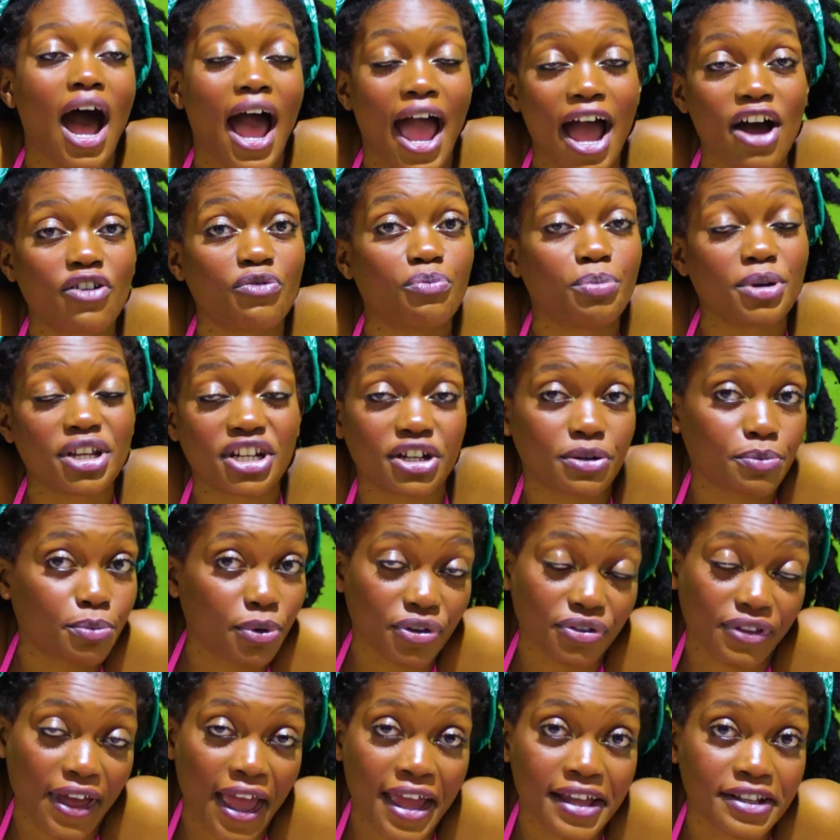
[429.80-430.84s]
I have been at
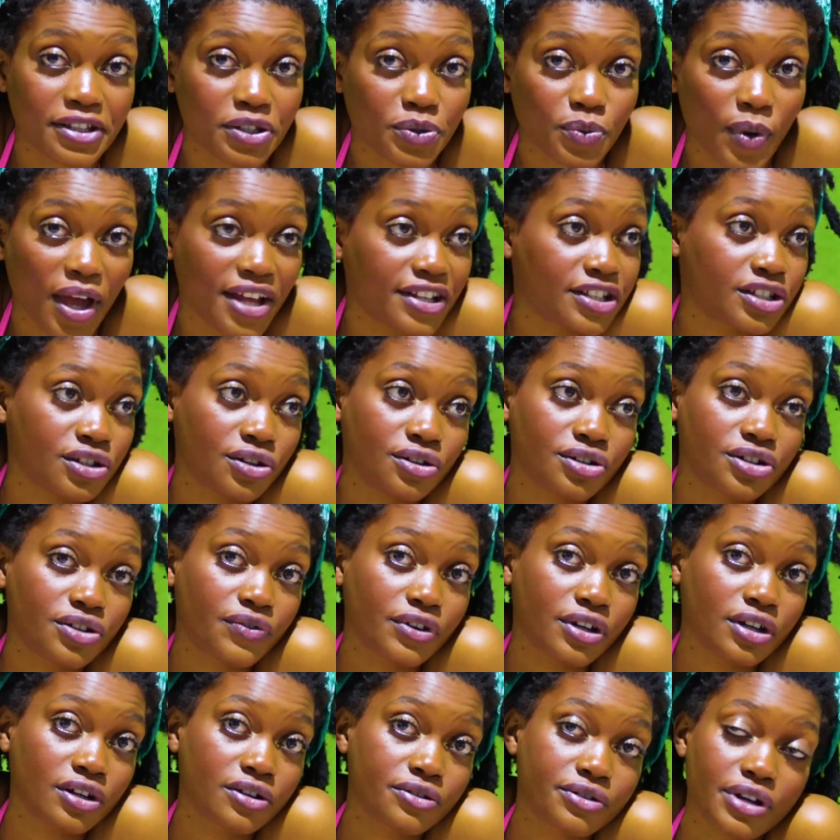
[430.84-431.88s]
both ends where it's not
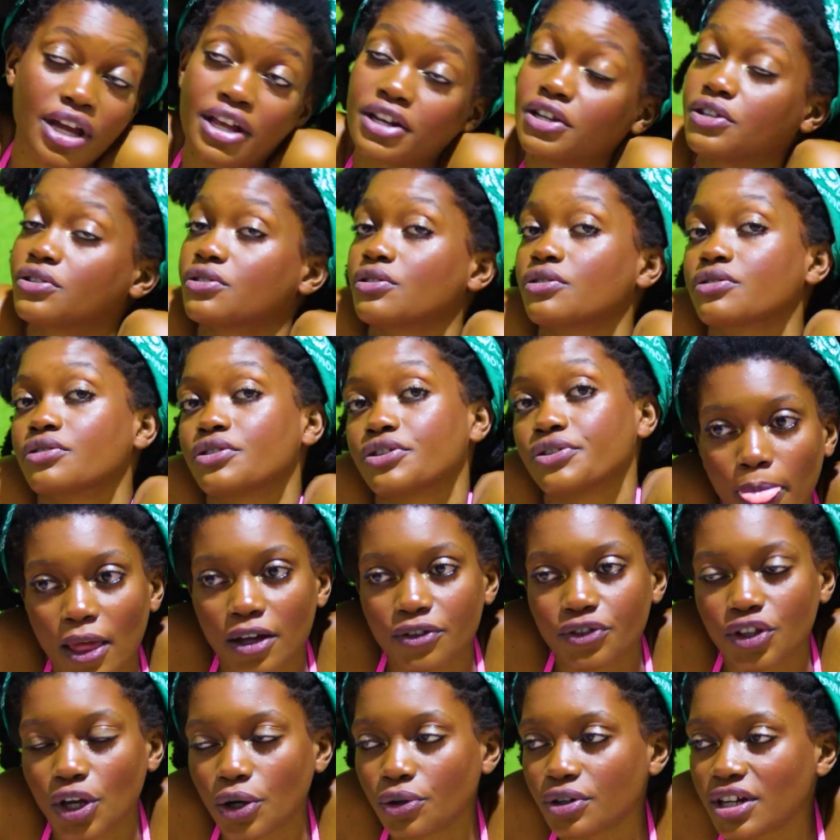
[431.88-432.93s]
difficult, and it's also
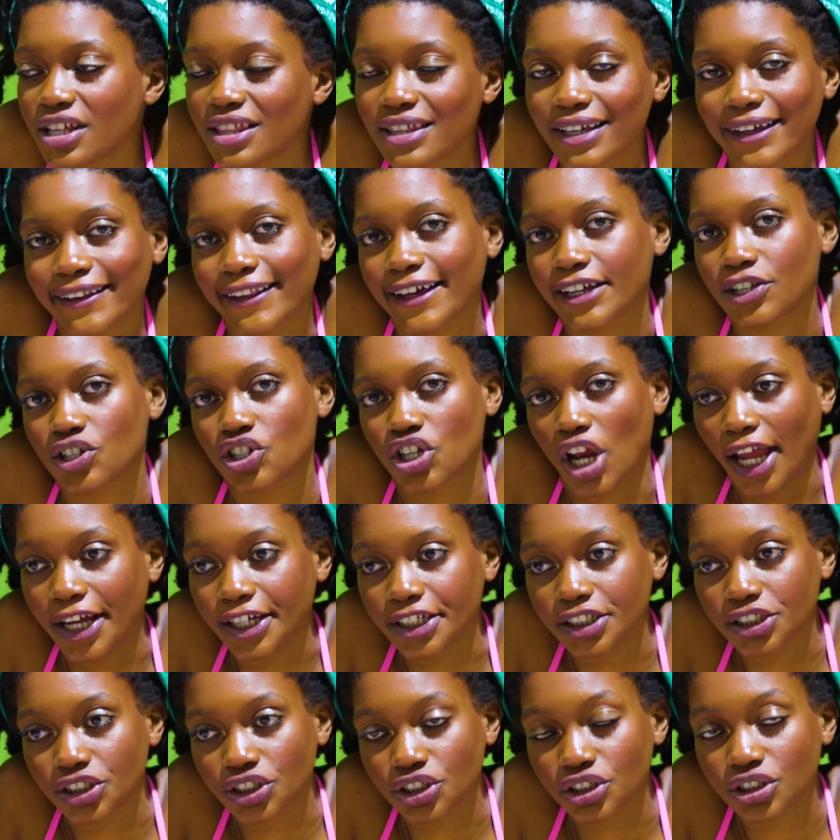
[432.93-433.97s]
the only thing that
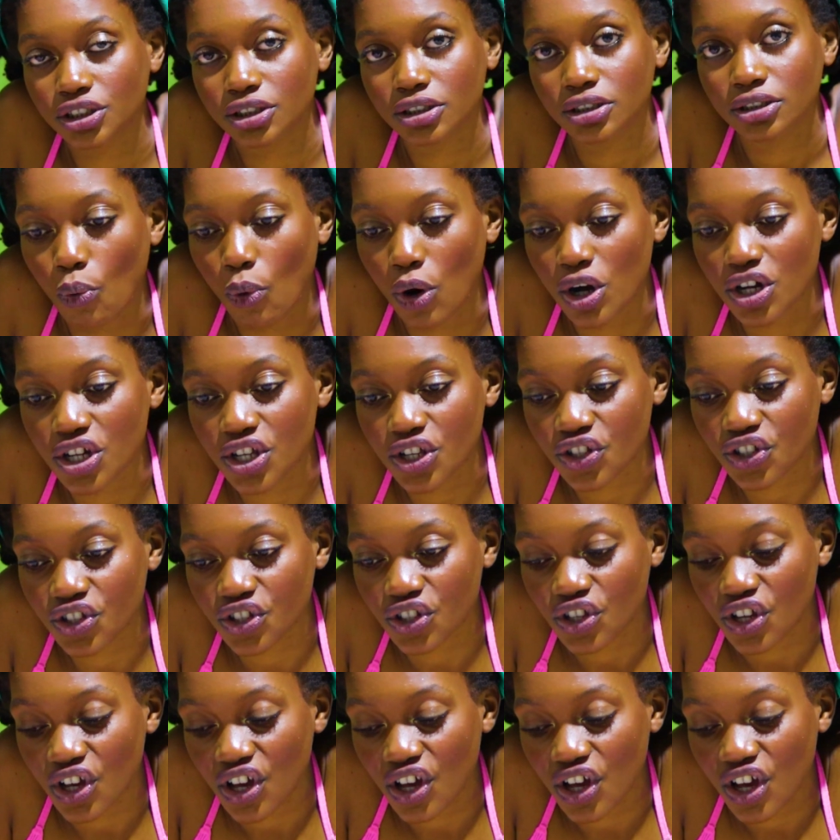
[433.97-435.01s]
changed
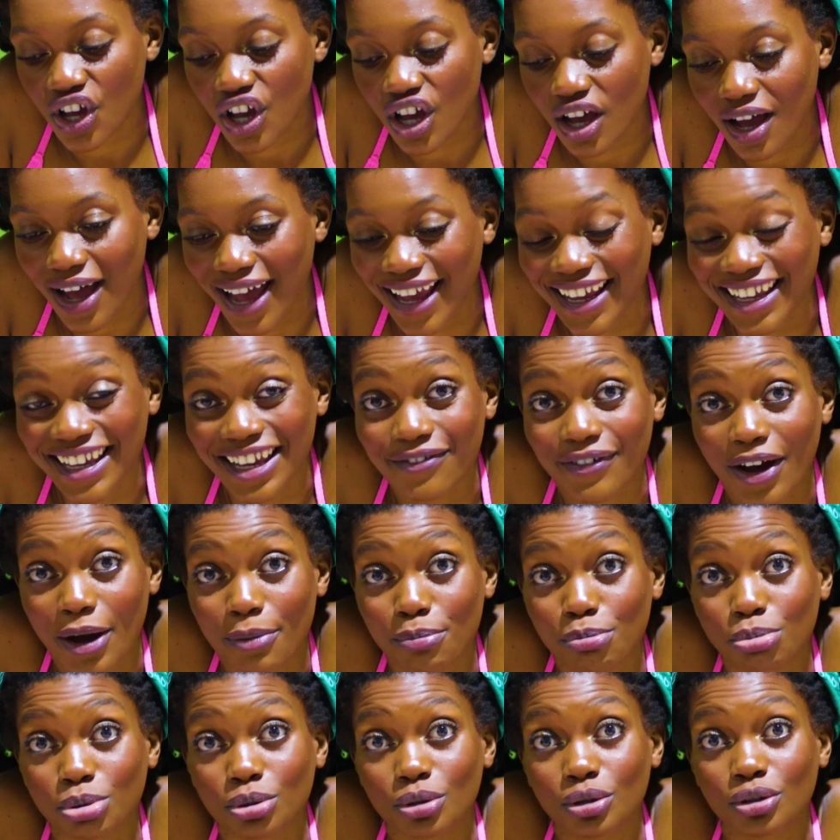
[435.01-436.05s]
was I gave
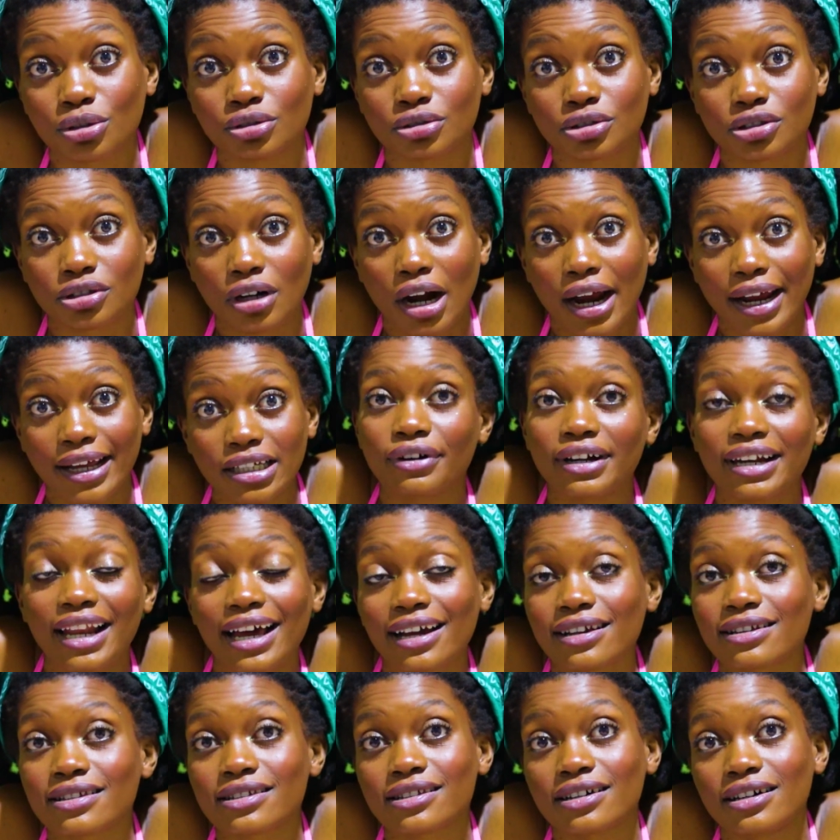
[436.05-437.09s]
up on trying.
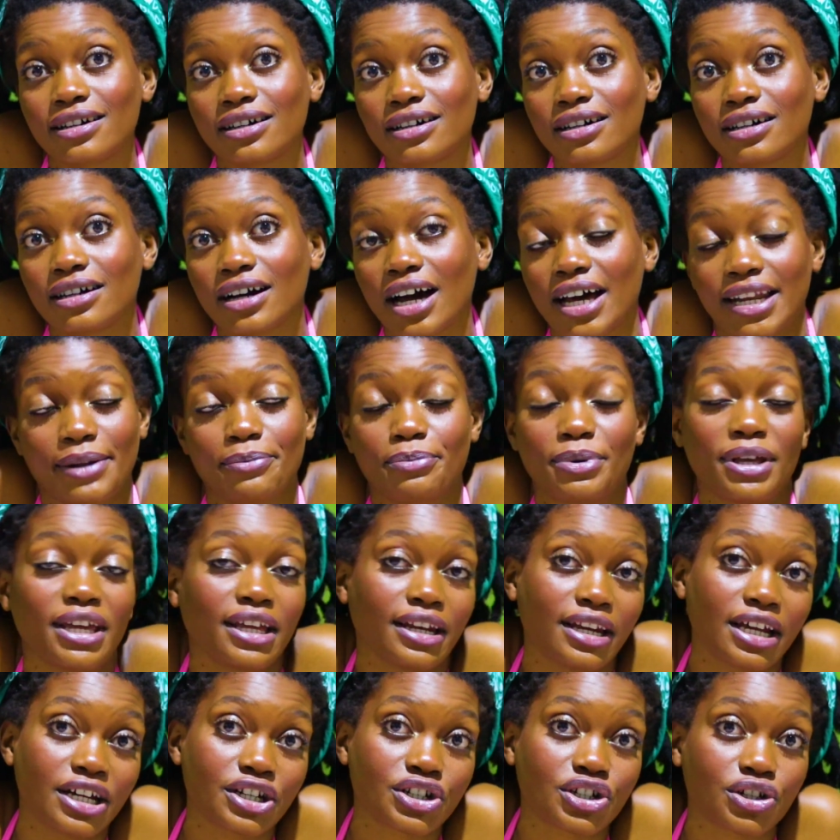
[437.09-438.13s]
Relaxer and
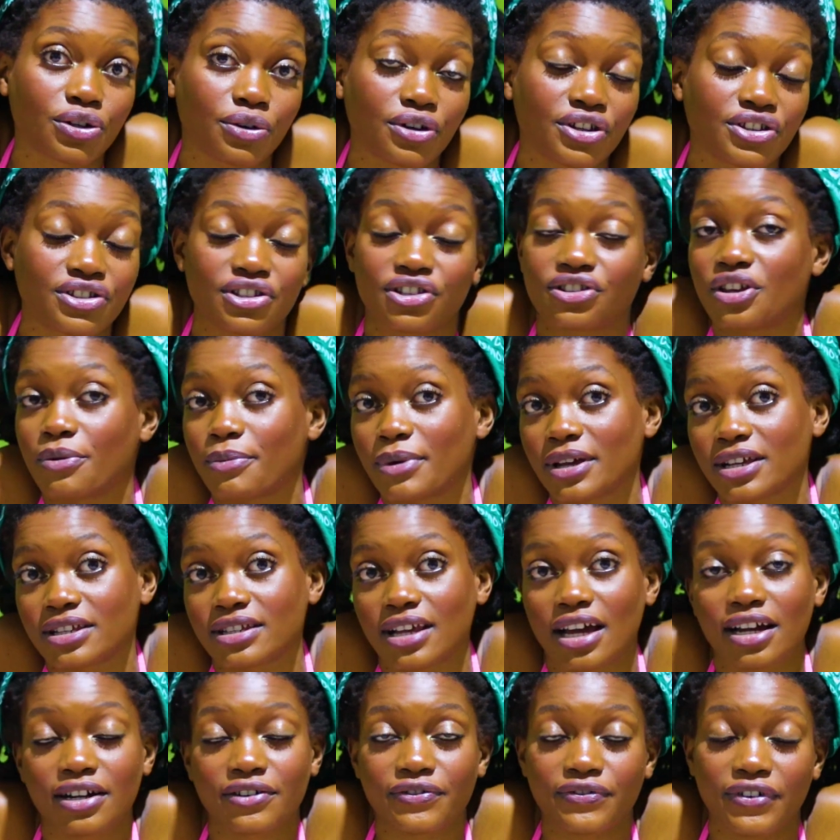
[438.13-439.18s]
being natural is the same
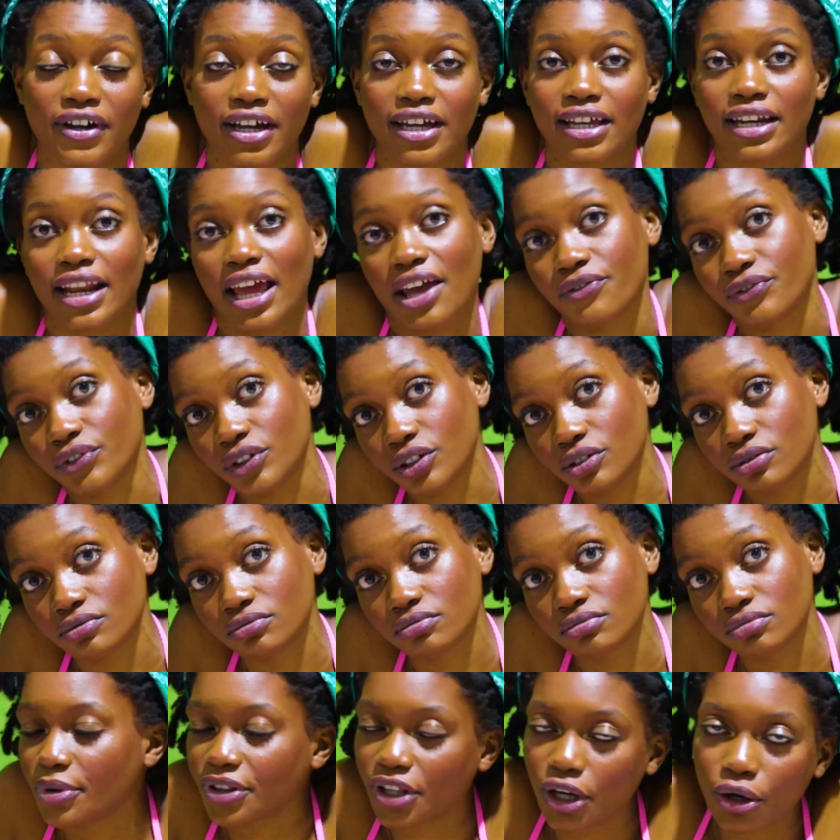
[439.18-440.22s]
exact fucking effort,
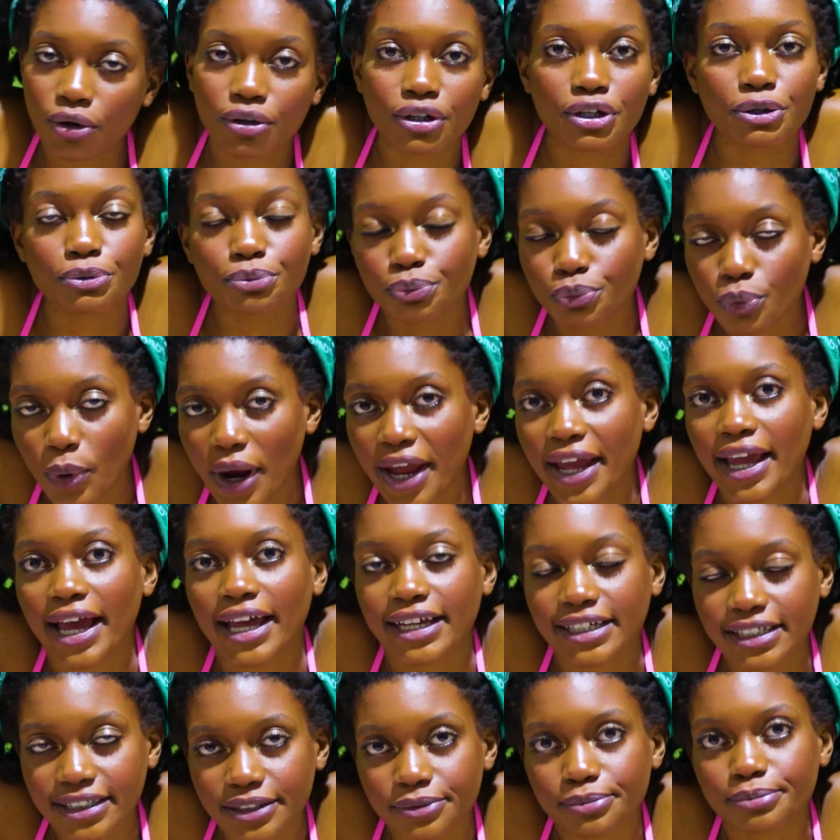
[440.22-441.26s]
but the only way
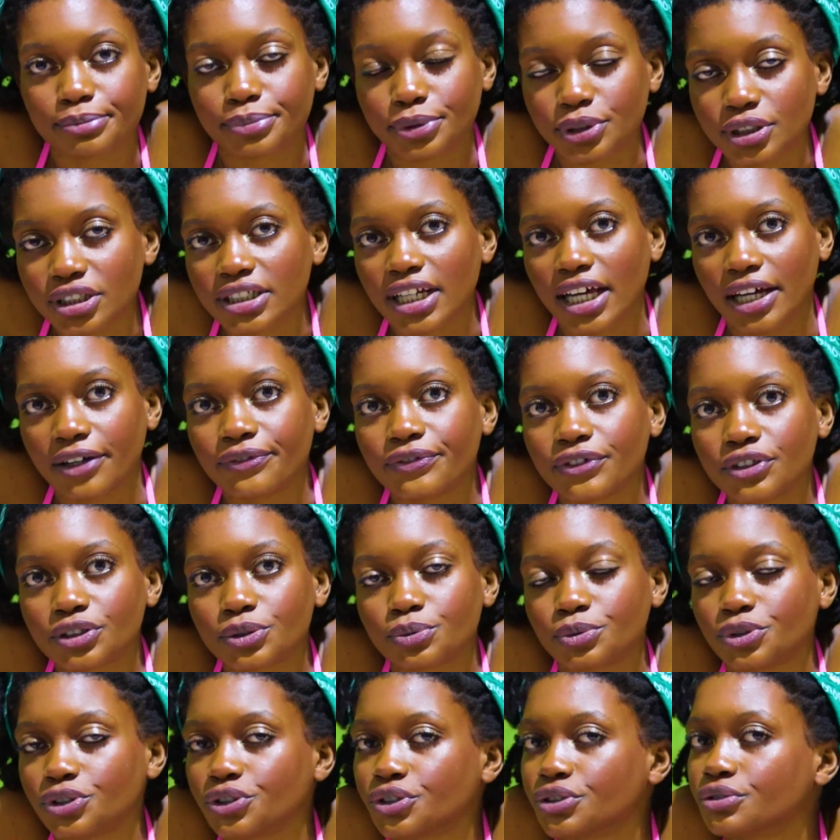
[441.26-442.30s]
I didn't put in
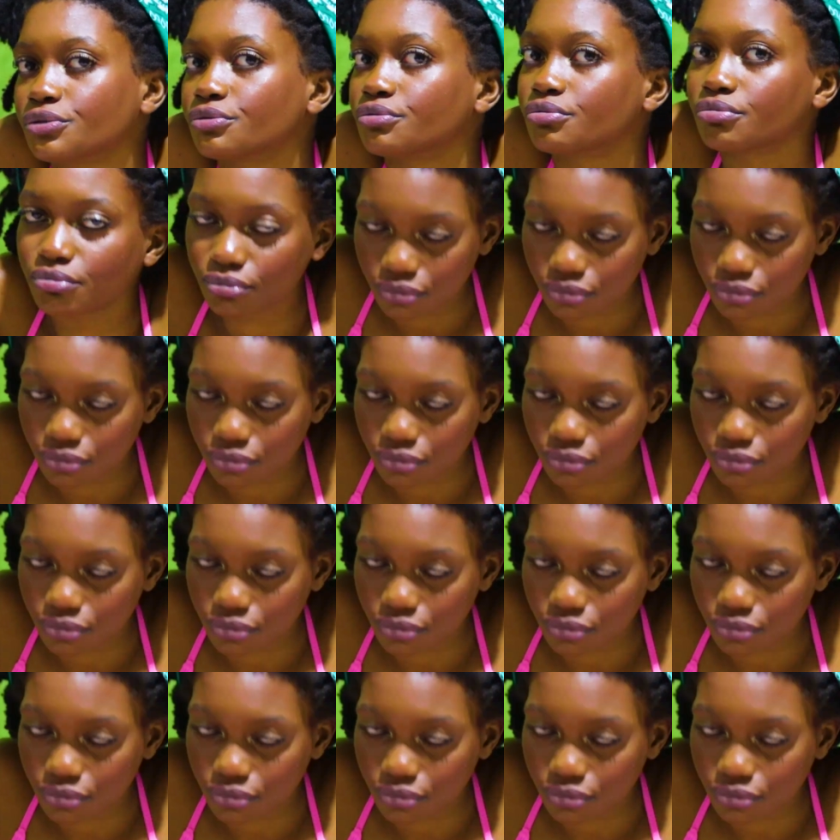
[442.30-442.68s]
effort was,